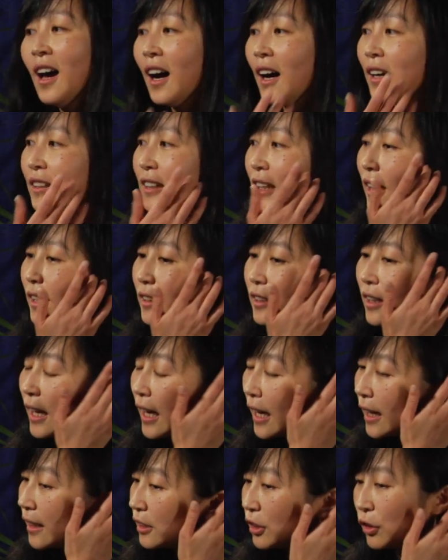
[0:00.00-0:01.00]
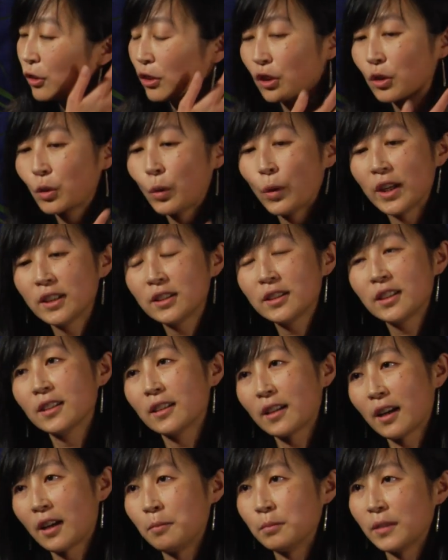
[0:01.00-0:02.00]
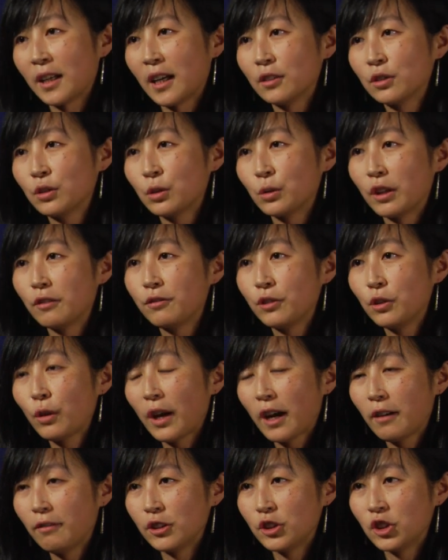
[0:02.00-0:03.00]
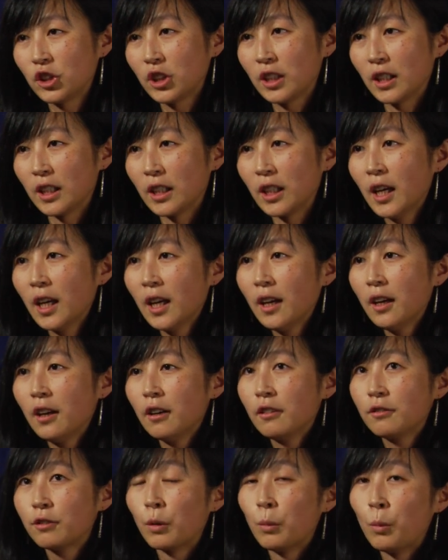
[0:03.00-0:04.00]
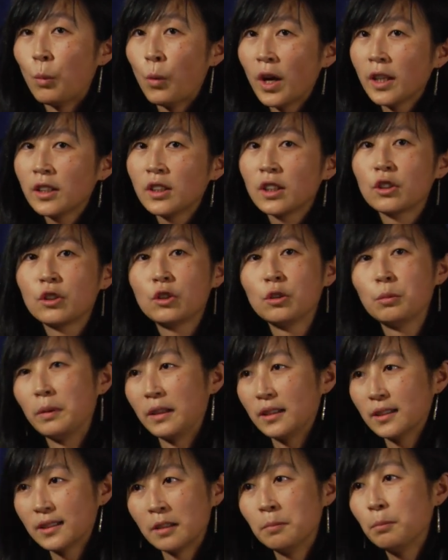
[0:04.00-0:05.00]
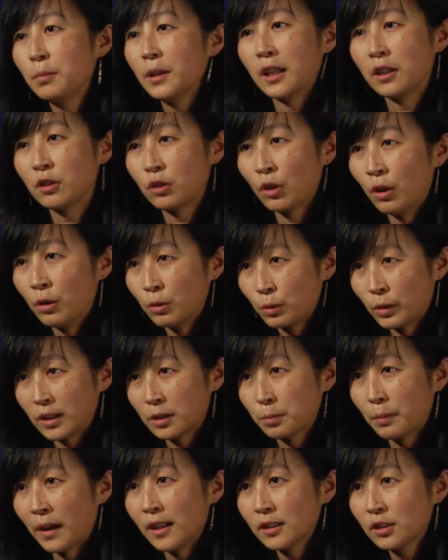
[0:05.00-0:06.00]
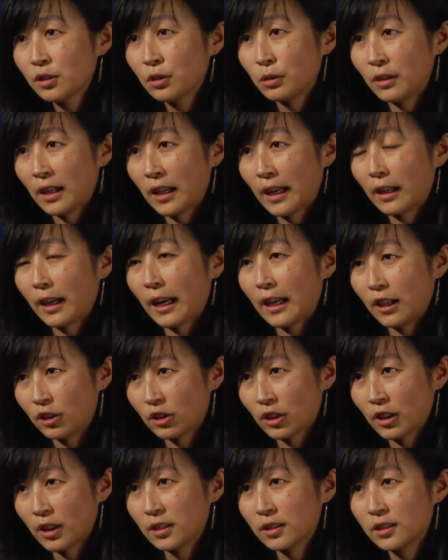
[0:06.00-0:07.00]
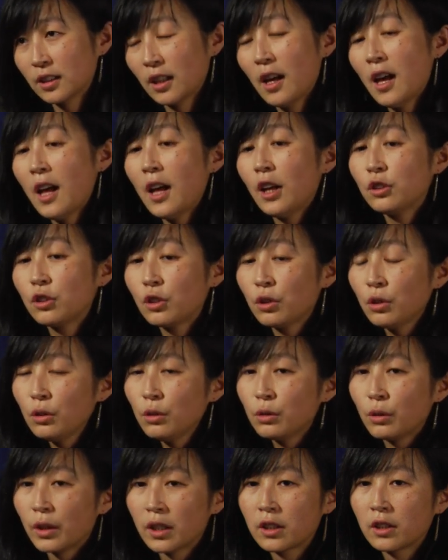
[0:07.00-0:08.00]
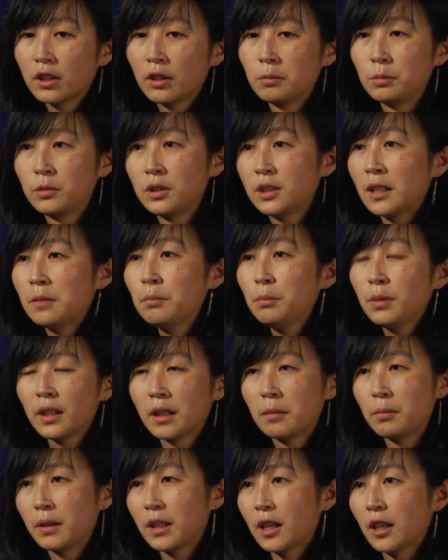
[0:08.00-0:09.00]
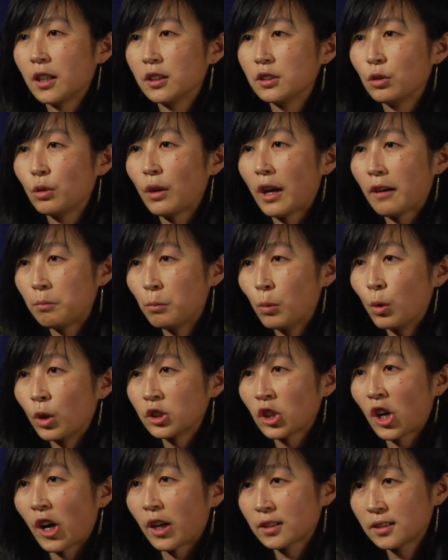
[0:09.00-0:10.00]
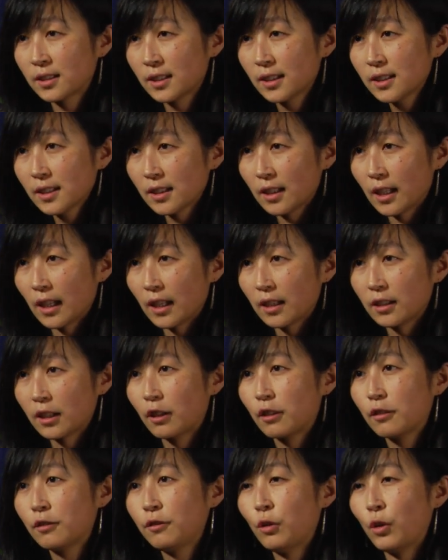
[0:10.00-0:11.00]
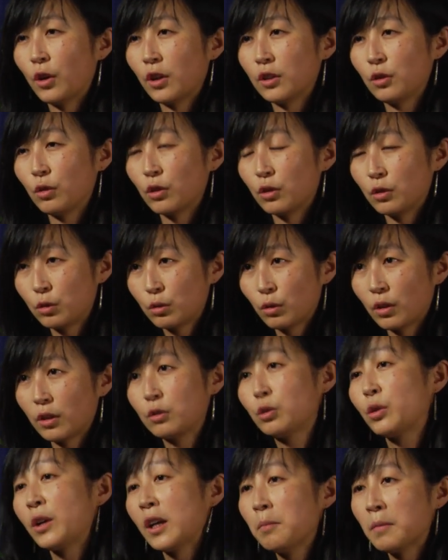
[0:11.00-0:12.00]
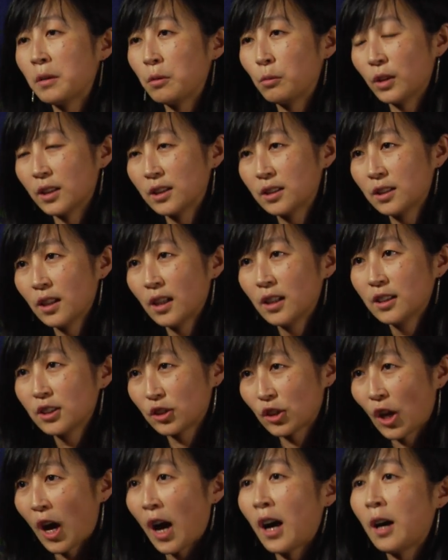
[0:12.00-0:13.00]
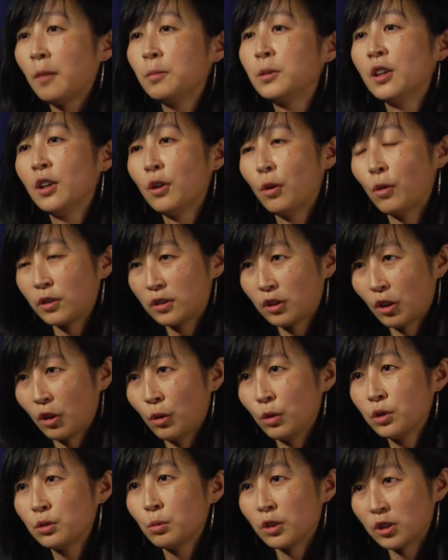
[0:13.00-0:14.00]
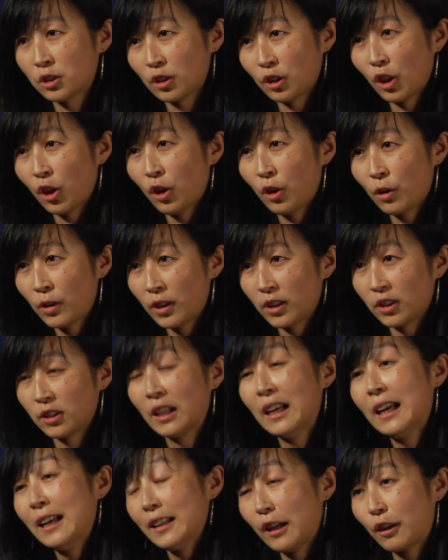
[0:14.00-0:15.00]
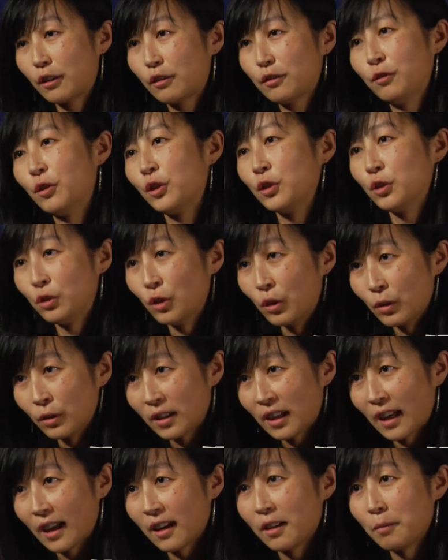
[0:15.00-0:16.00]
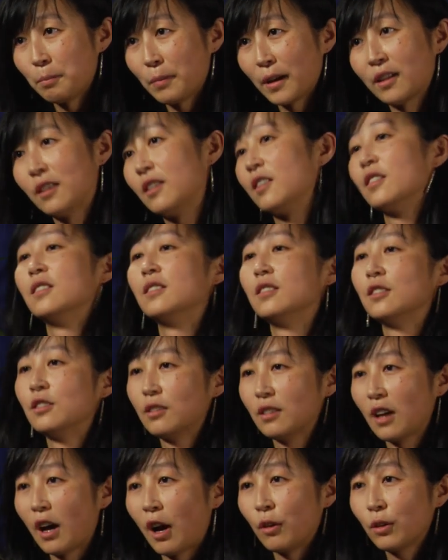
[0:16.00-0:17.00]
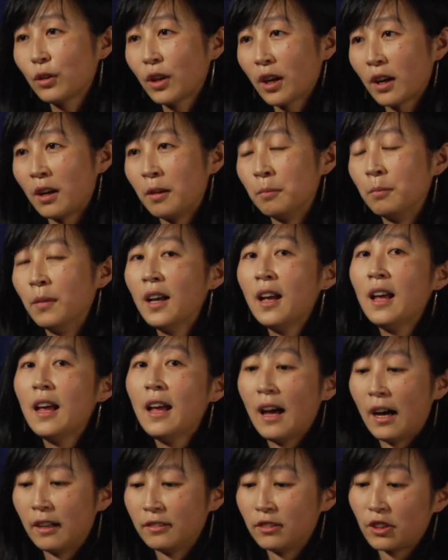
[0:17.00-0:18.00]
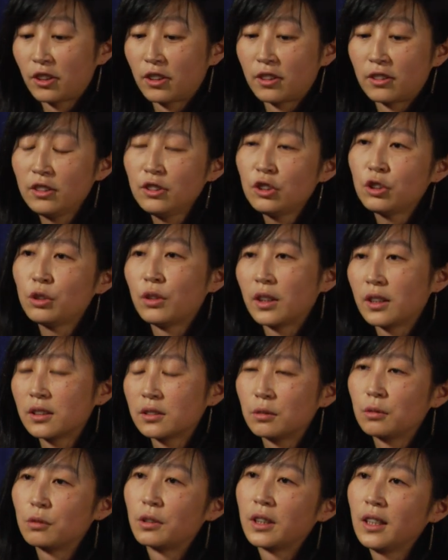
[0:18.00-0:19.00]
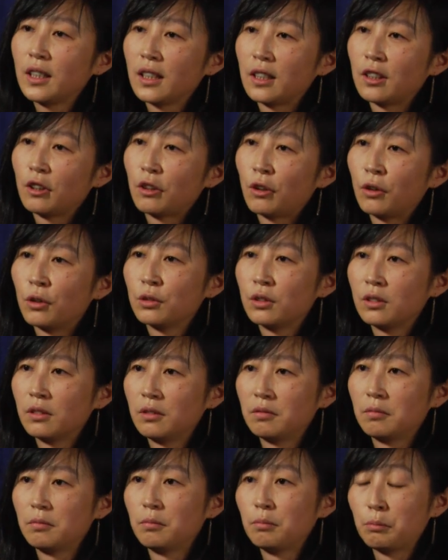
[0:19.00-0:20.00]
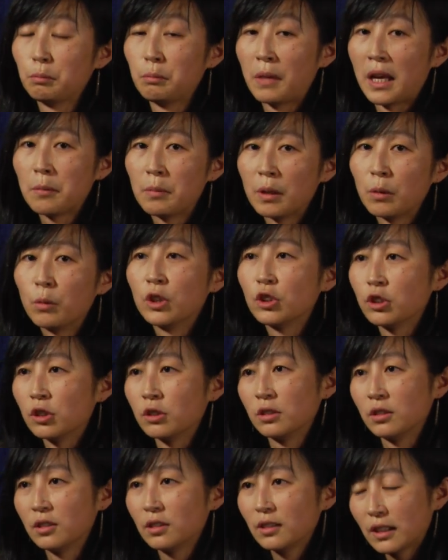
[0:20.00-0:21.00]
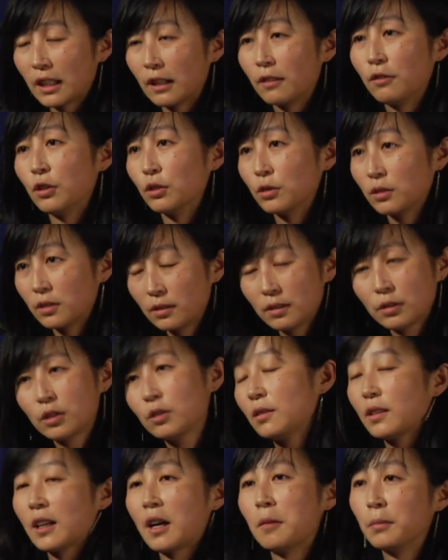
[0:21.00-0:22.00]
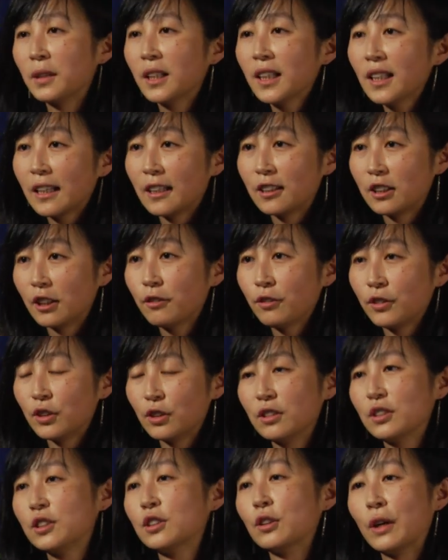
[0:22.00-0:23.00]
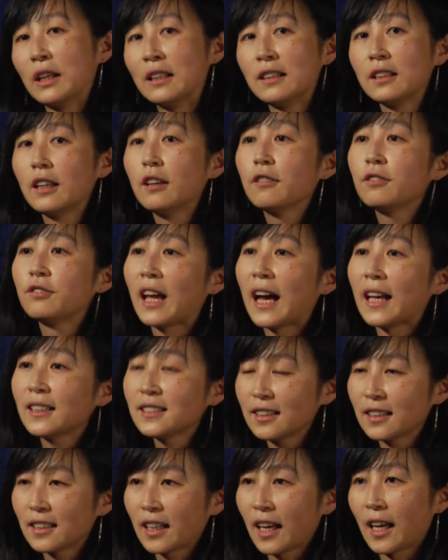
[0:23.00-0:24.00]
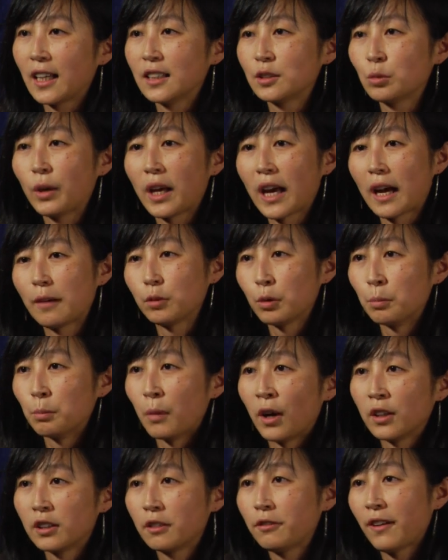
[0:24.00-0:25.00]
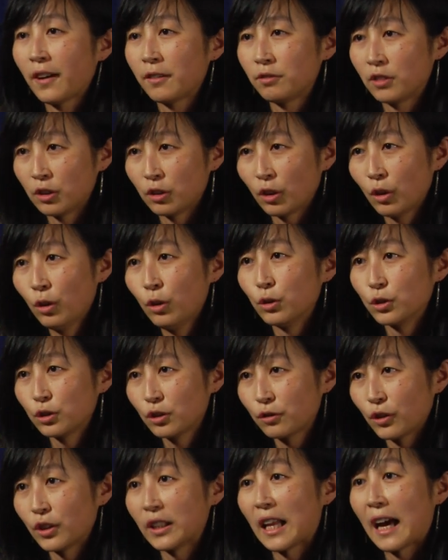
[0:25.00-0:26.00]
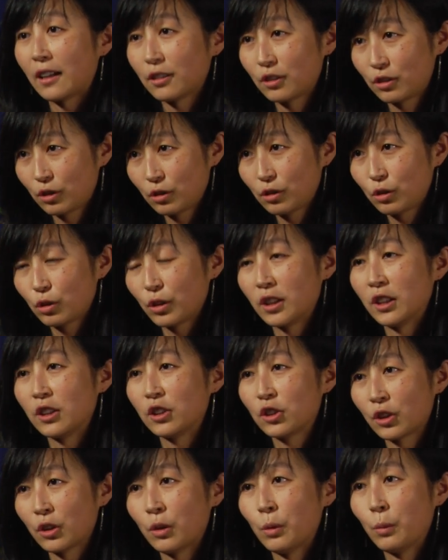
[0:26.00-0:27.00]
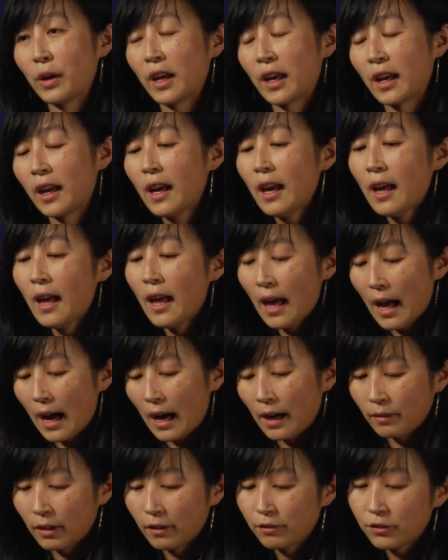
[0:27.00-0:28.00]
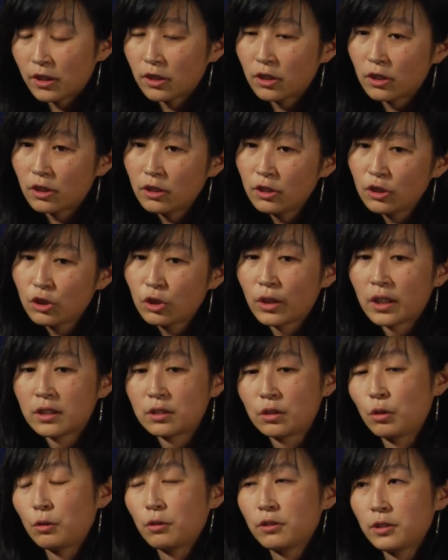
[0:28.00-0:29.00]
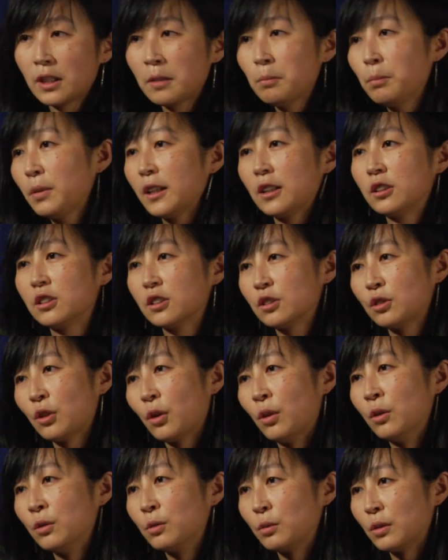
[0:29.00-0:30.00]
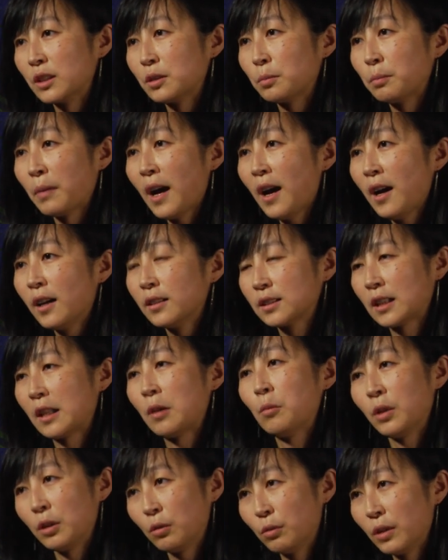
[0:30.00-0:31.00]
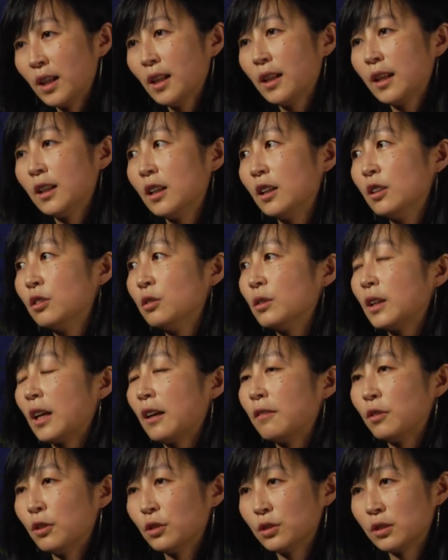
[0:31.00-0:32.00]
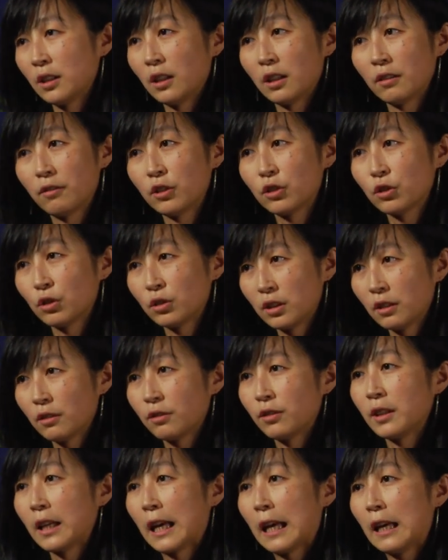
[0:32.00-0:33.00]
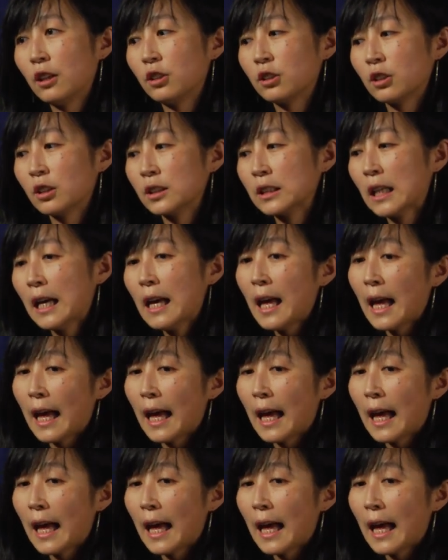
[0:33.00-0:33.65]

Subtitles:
On the other hand, you know, the question comes down to, if you have a G, for one, it could be simply don't respond to the agents. Two, it could simply because you have more toxicity, therefore your treatment was stopped or dose was lowered, therefore you don't get a better outcome. And the third choice, really, you know, maybe we should give you completely different. So if that's the case, we have to modify the dose for that traditional way. If the third choice, you simply just don't respond, then we really need to give those individuals different agents.